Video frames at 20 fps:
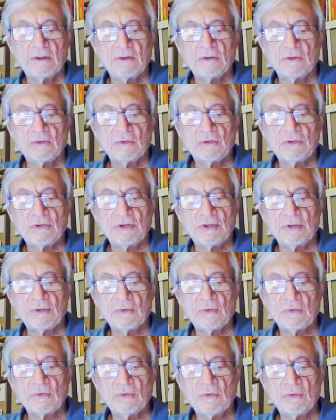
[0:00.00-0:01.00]
tu
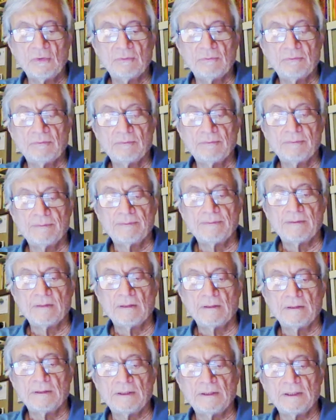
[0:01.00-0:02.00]
theu,
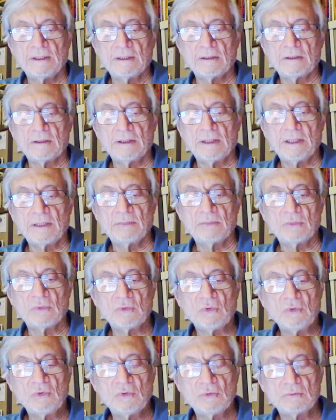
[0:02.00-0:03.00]
dia
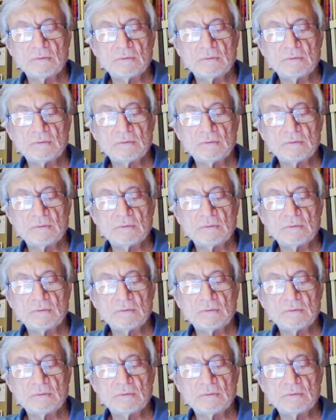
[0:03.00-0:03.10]
emu.